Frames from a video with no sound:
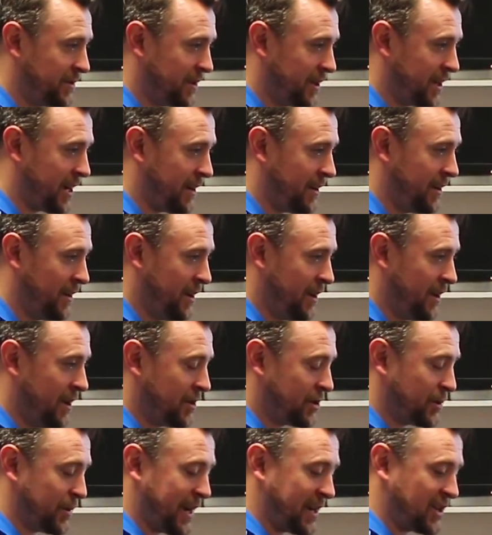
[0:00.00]
Yeah?
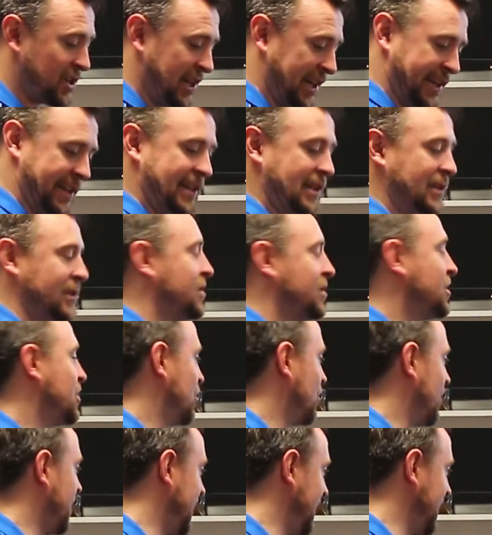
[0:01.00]
So we actually heel
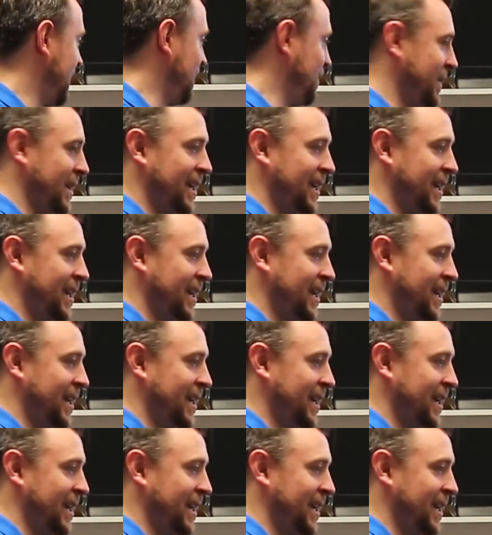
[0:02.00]
strike in